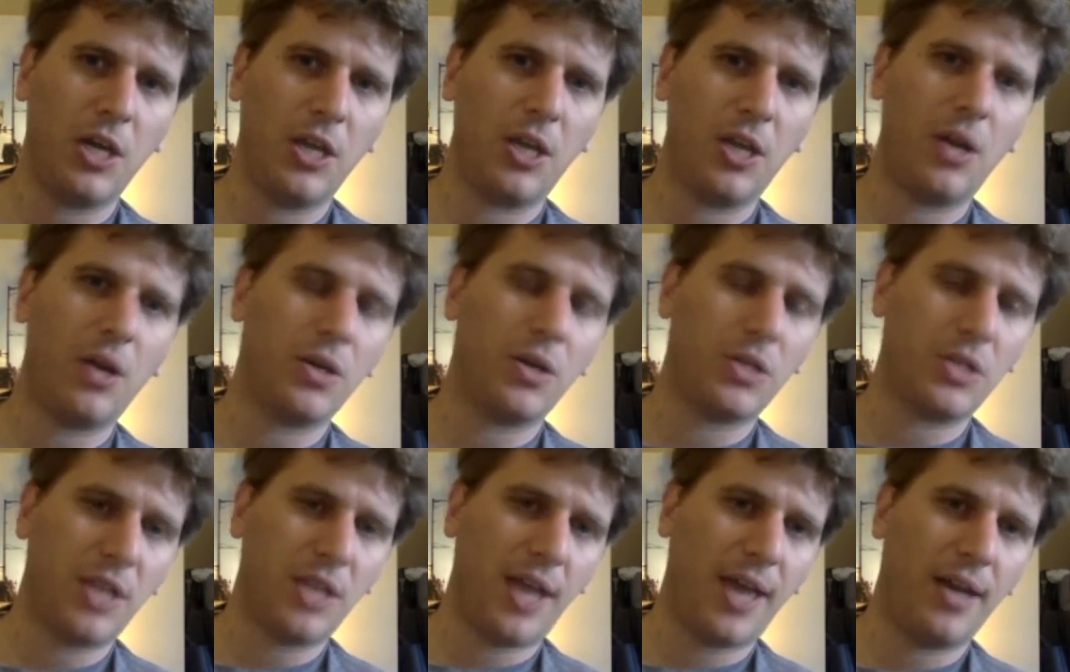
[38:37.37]
that are
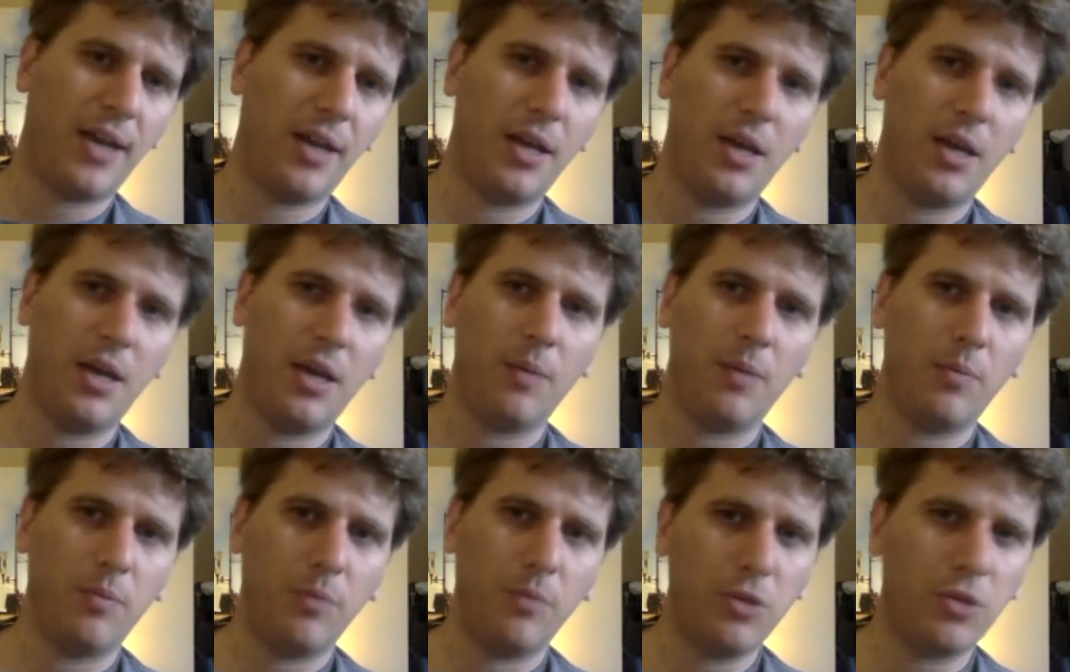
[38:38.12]
set
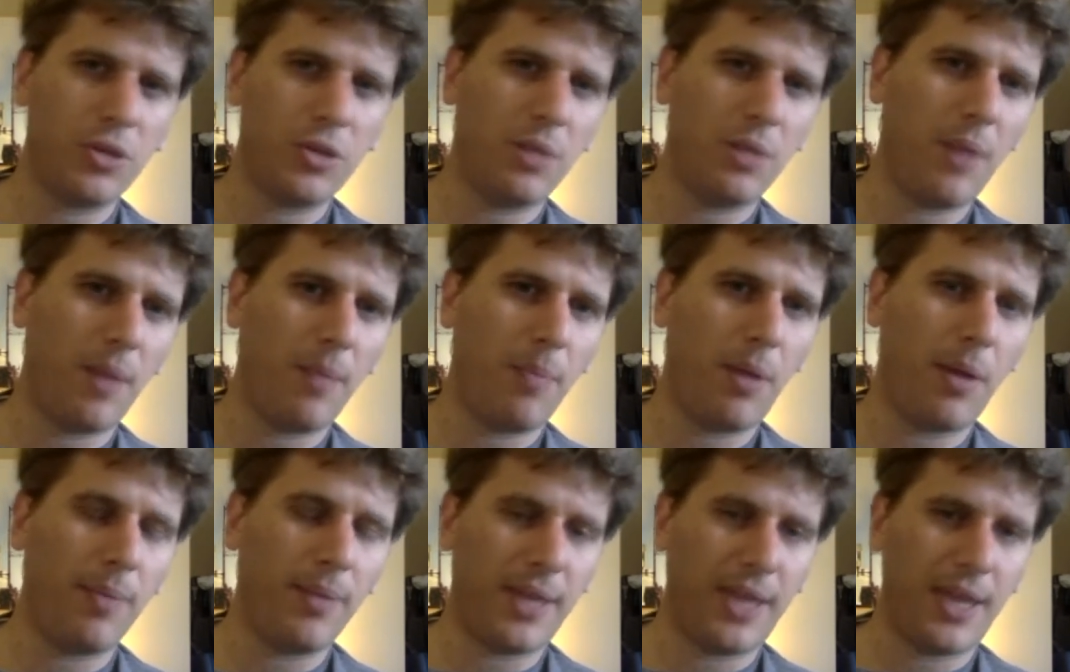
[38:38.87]
usually by
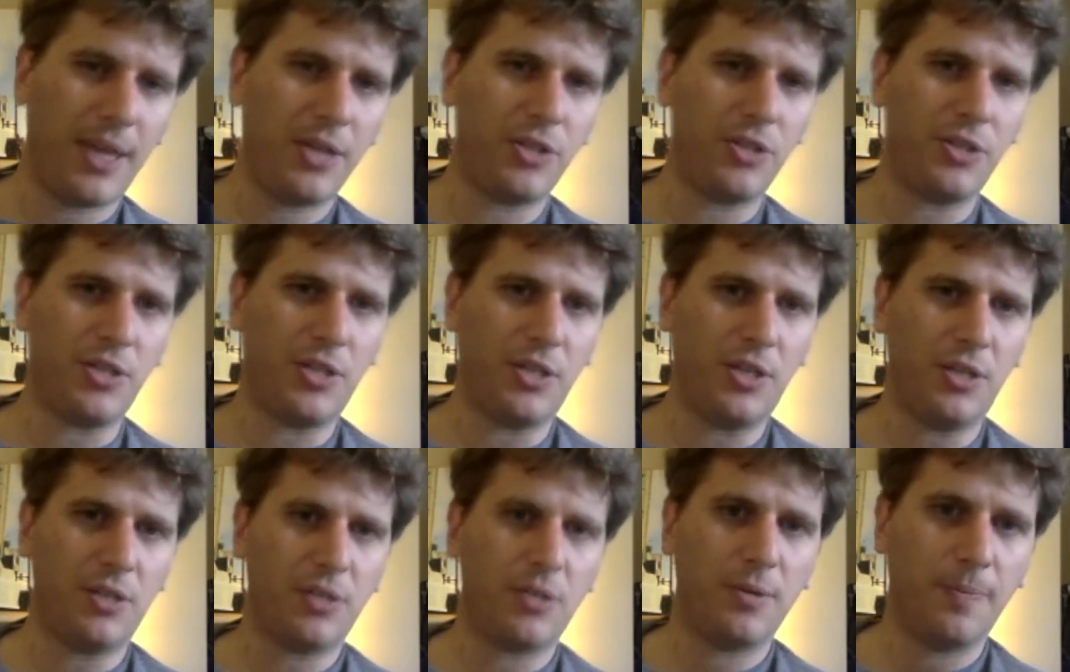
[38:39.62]
public
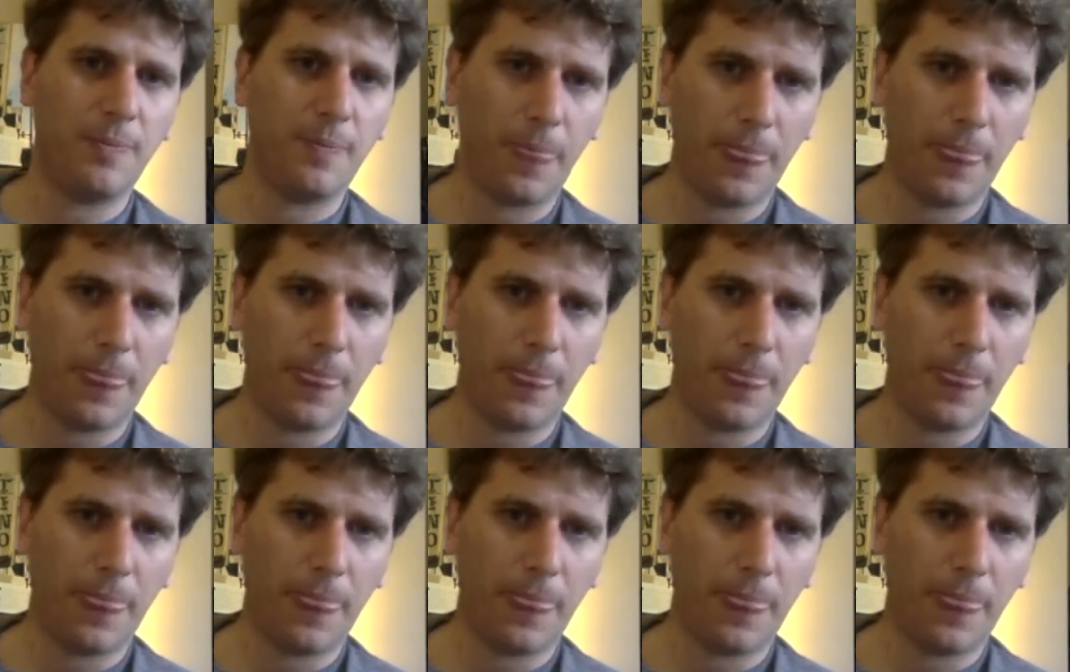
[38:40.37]
agencies.